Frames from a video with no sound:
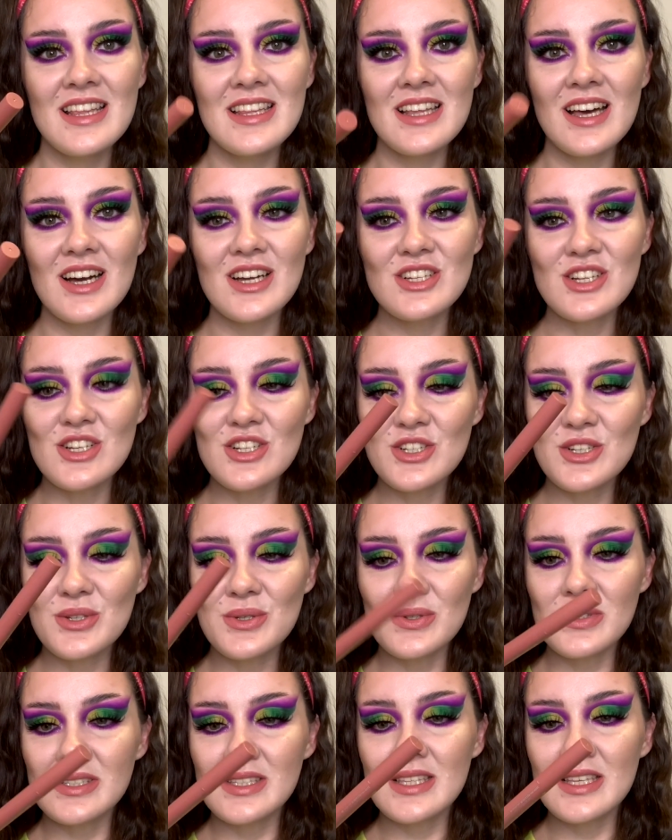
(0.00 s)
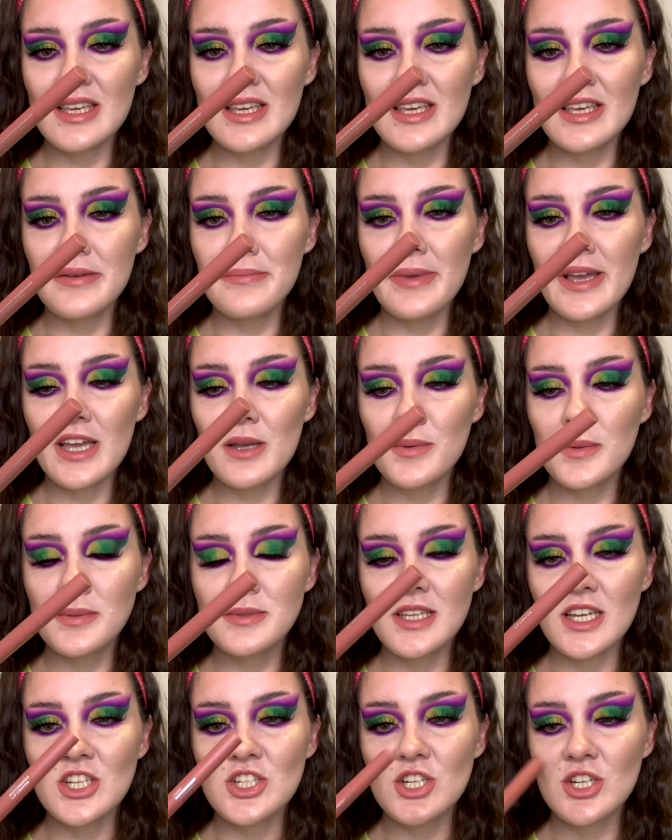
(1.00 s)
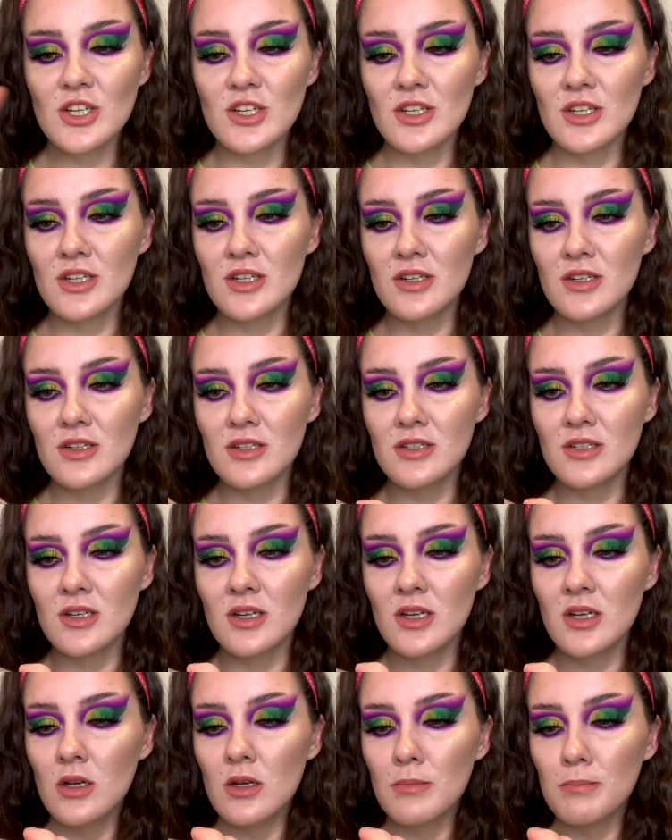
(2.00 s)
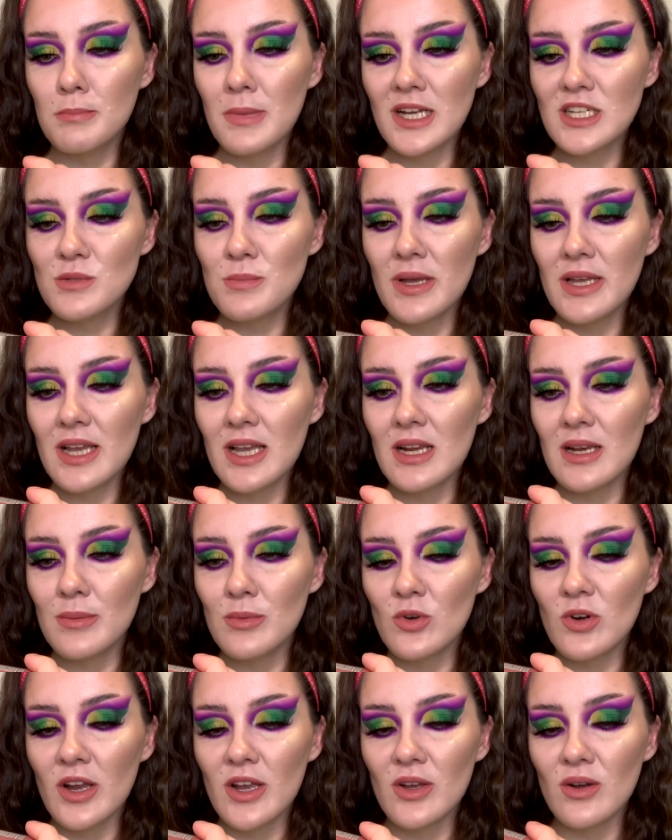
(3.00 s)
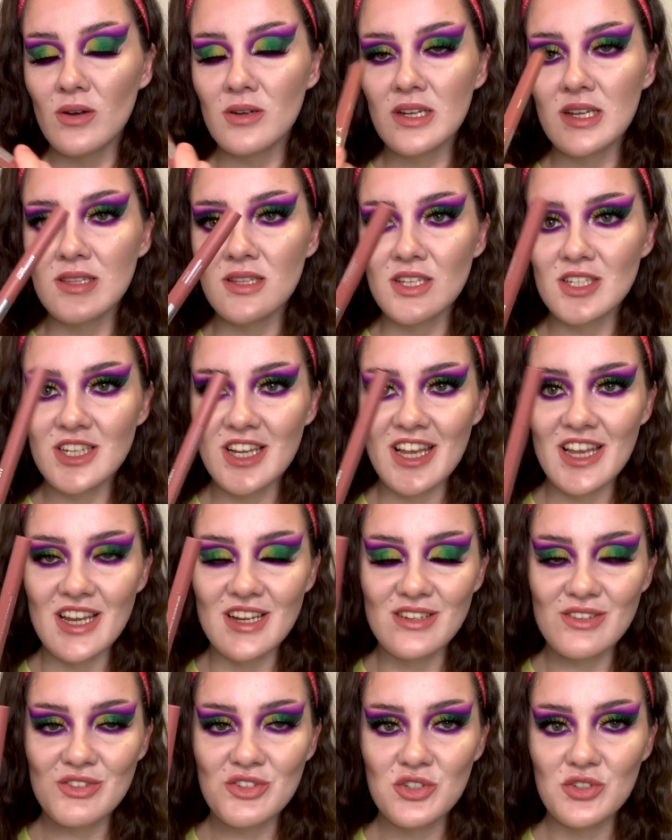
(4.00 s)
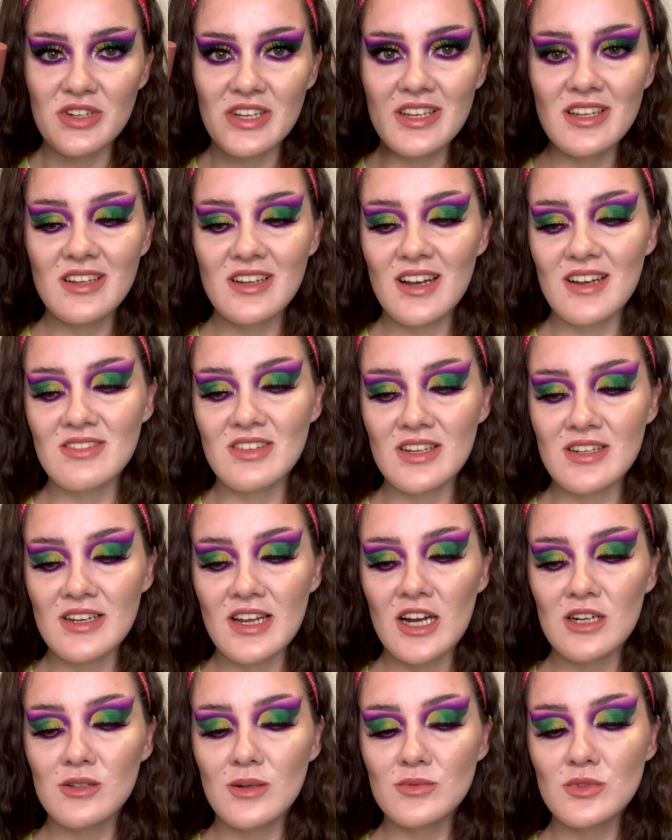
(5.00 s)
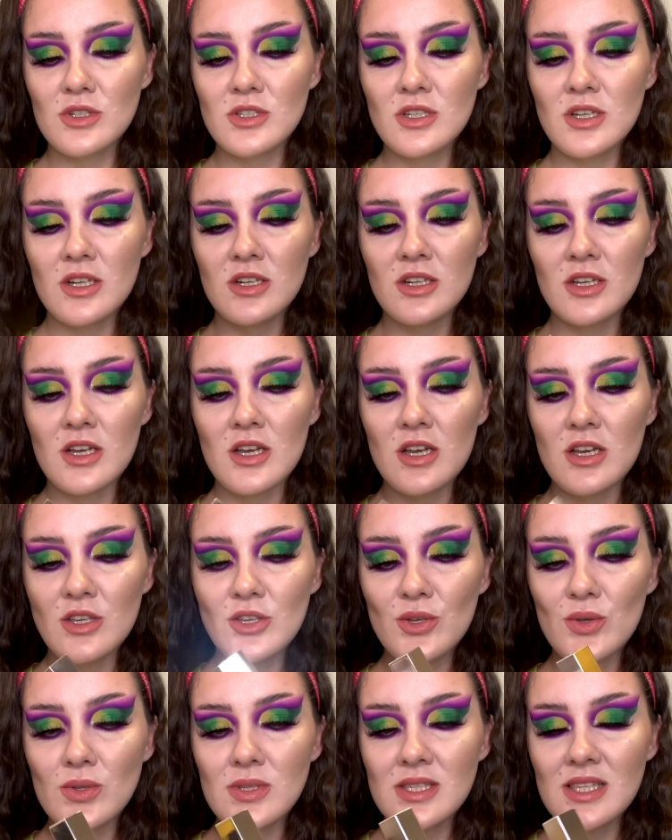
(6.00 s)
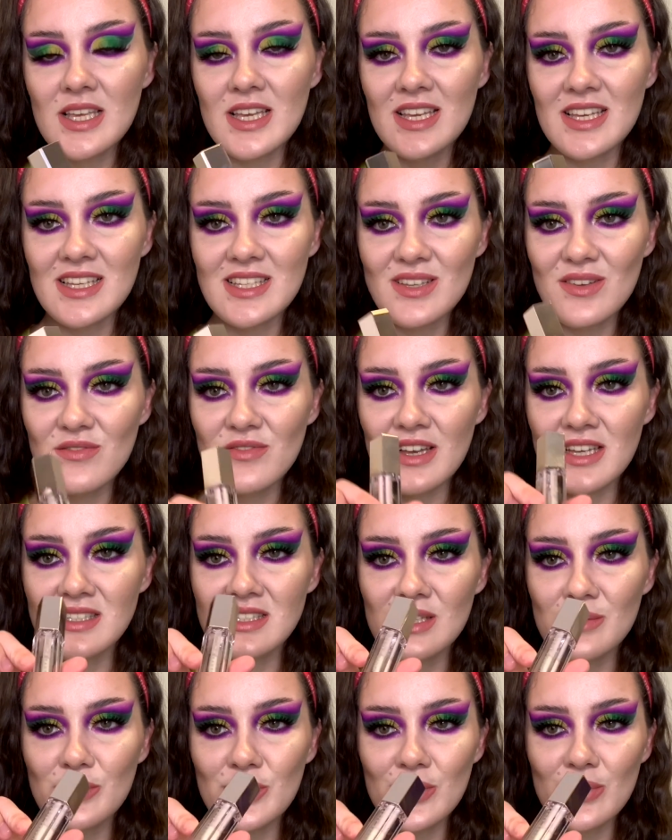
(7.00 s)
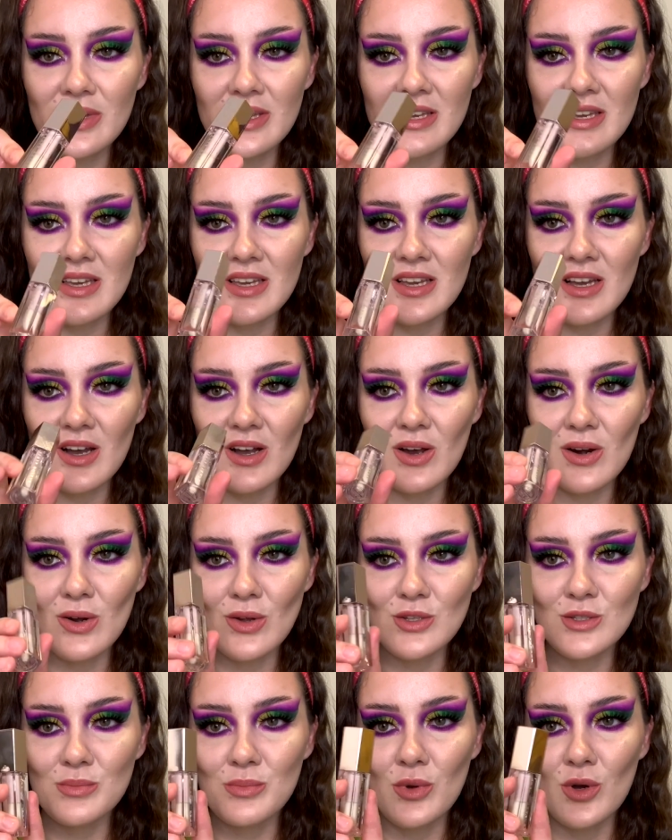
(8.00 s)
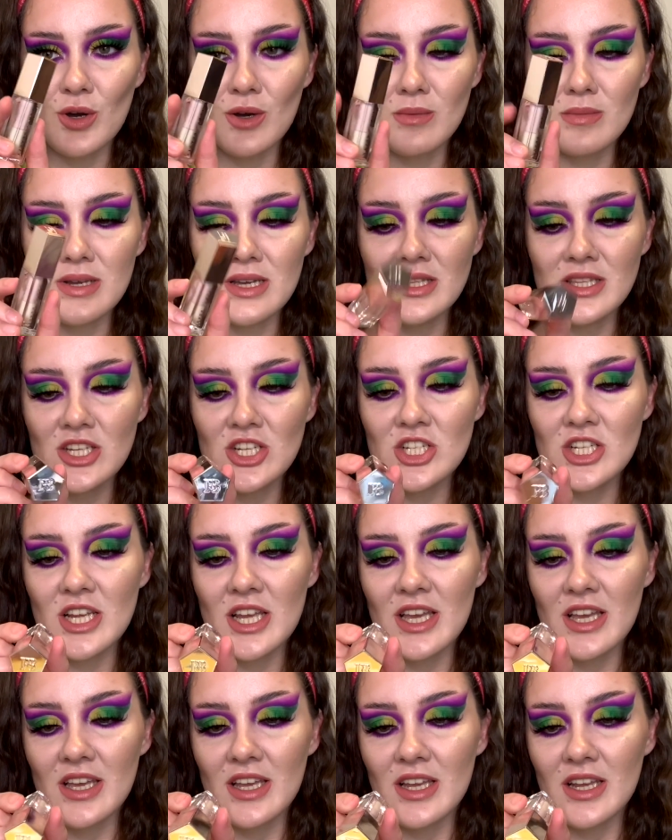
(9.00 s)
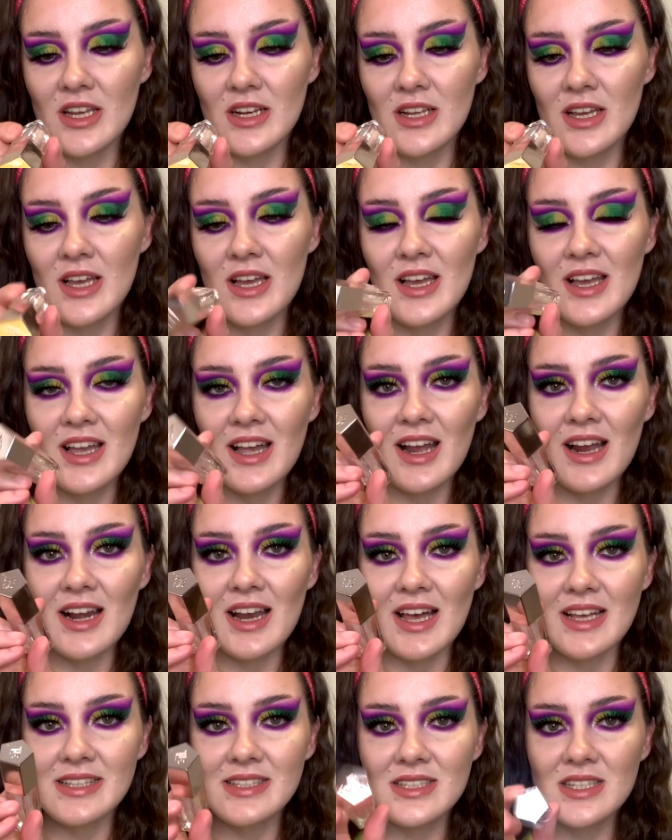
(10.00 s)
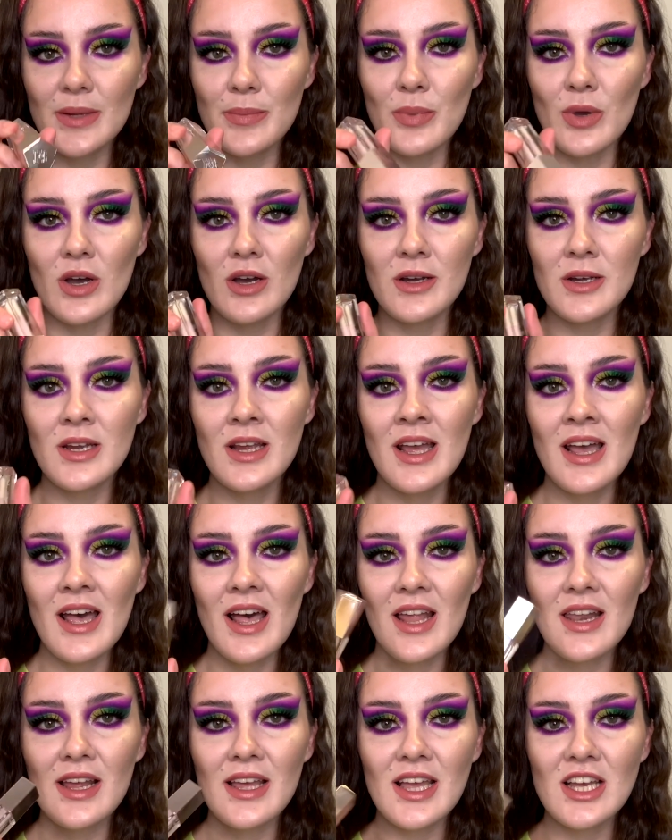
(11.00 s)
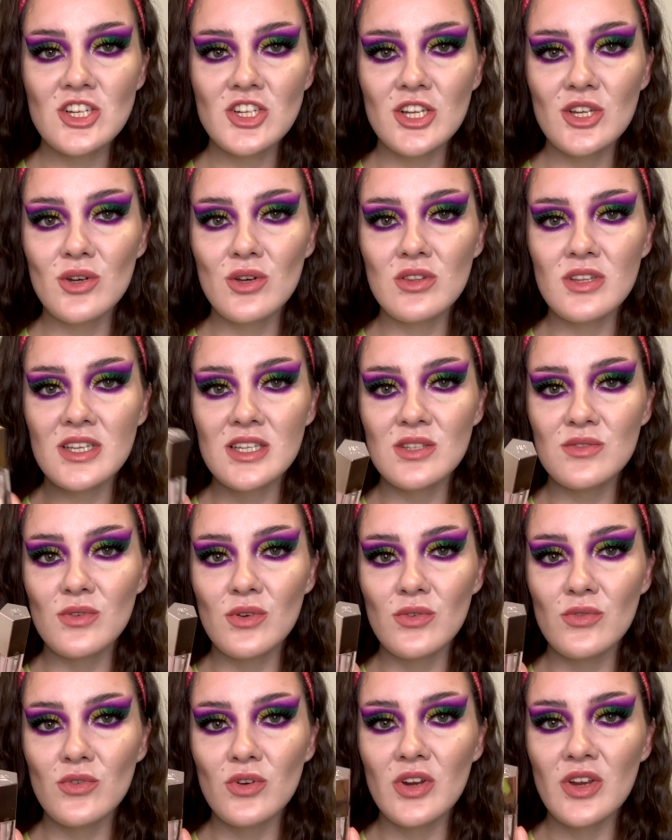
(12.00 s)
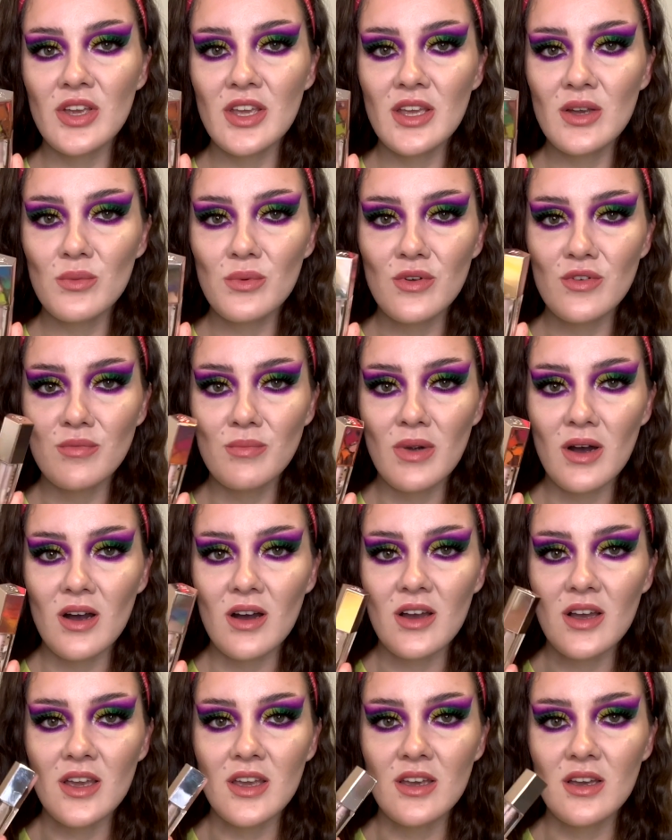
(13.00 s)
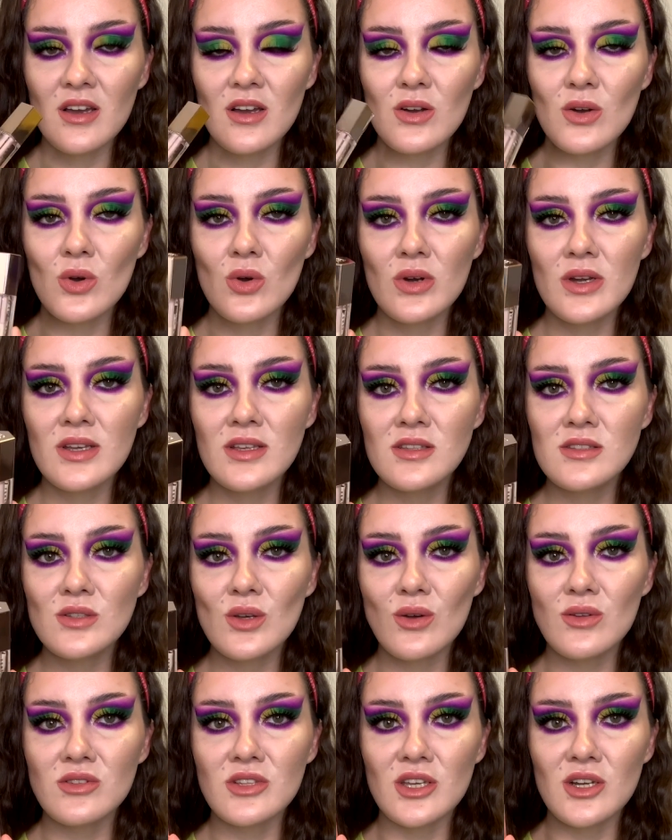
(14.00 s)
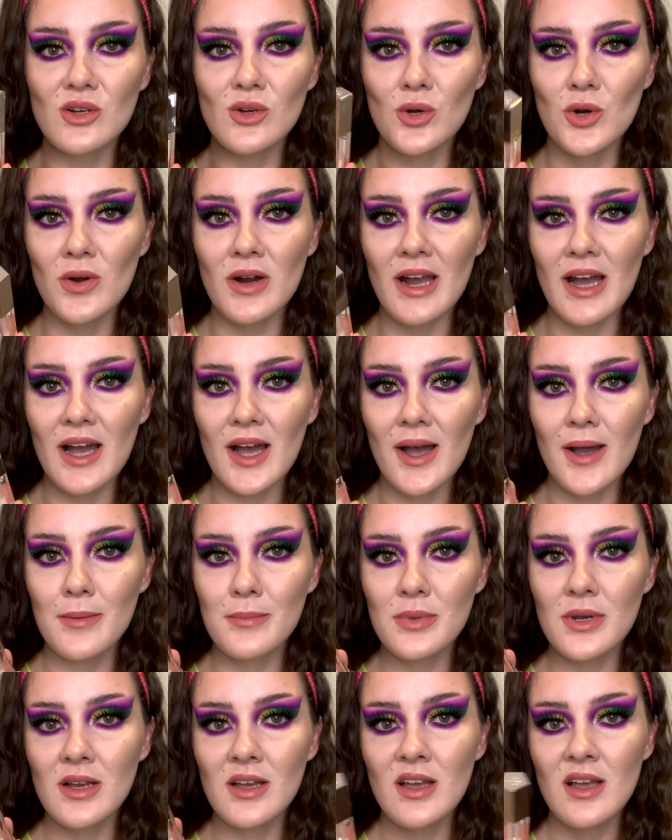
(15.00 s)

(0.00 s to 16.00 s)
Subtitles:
I just used the Makeup Obsession Matchmaker Lip Crayon in the shade Treat, and then now I'm just going to use this Fenty Beauty Gloss Bomb in the shade Glass Slipper, and I actually got this for free with my coins on the Agora app.